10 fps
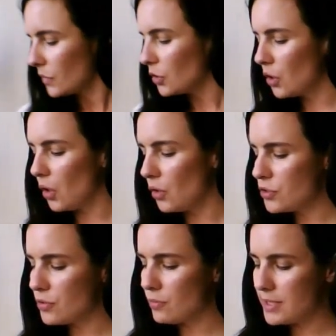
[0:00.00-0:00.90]
You'll
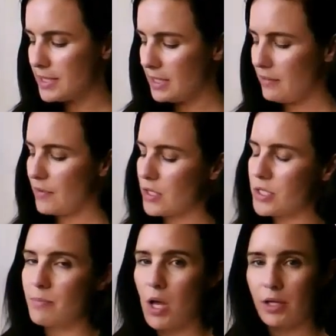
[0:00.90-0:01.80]
also receive a
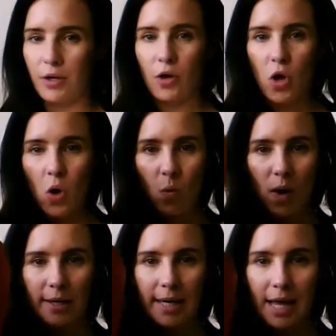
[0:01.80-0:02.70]
smaller
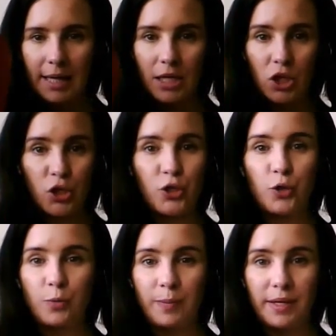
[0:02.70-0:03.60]
one gallon
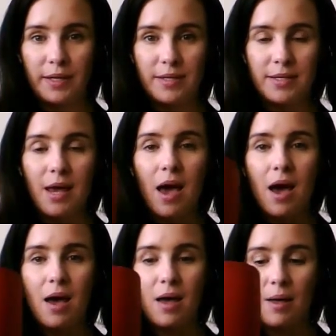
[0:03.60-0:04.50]
two piece
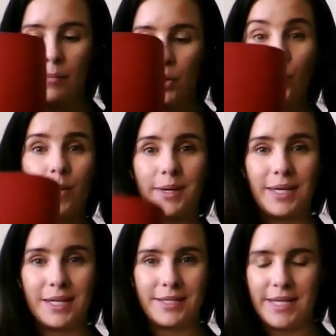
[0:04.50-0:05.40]
um,
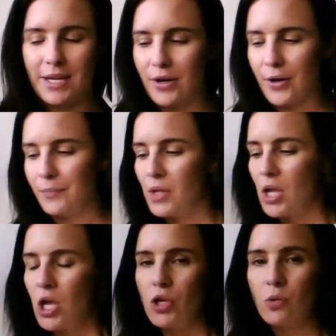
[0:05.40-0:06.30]
growing container.
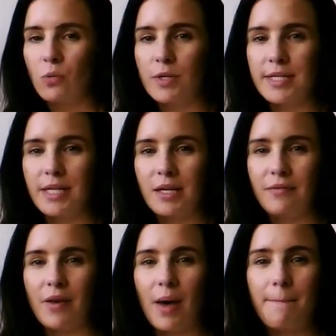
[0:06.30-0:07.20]
You'll receive
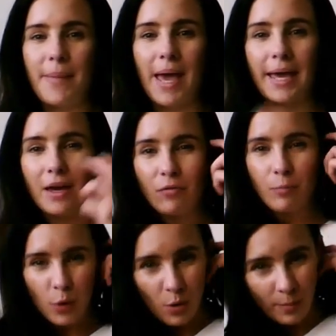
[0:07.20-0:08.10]
a bag of
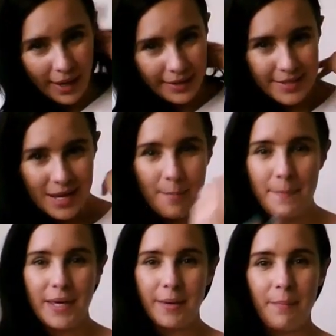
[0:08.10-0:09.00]
Pro-Mix, a
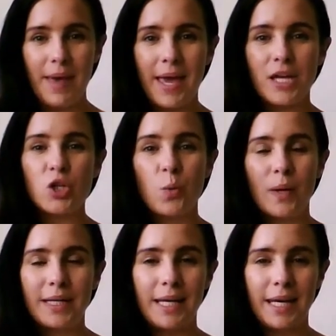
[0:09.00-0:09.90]
big bag,
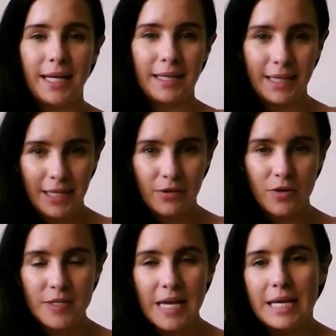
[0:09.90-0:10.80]
twenty-eight
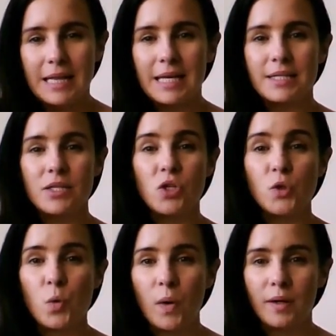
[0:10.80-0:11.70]
liters. That's the
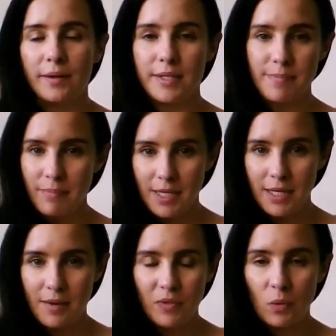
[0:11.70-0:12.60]
soilless
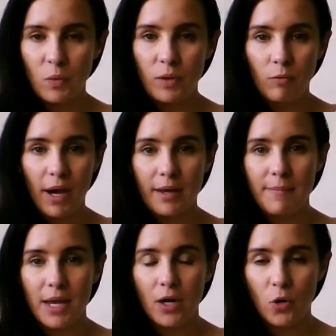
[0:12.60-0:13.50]
medium that we
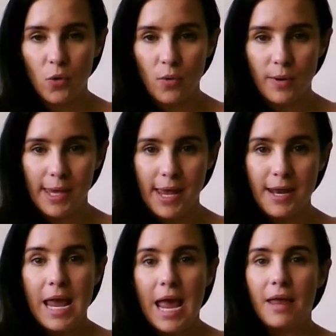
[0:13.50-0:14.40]
recommend growing in,
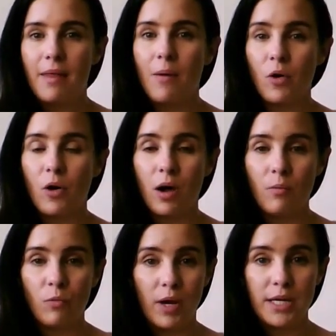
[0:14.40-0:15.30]
and that will
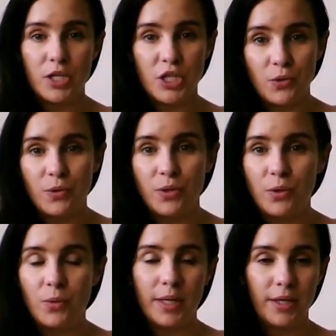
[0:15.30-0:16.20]
come right to
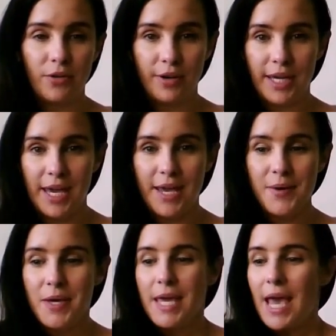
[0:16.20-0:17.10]
you in your kit.
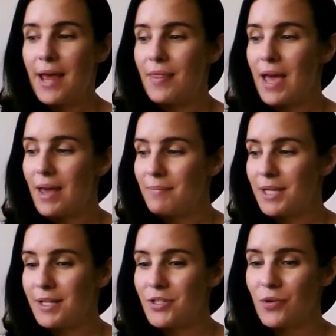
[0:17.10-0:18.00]
And that
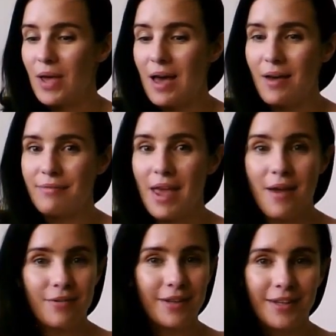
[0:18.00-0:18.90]
means you'll have
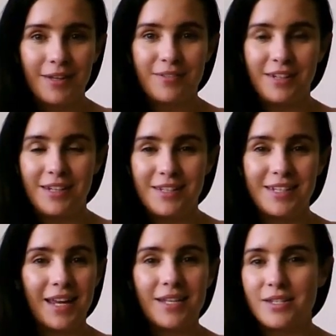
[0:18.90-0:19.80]
everything you need
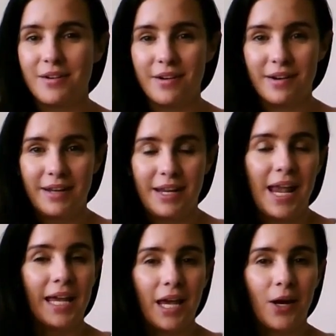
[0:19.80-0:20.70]
to get started
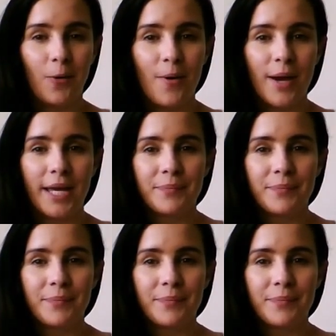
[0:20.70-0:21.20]
and get growing.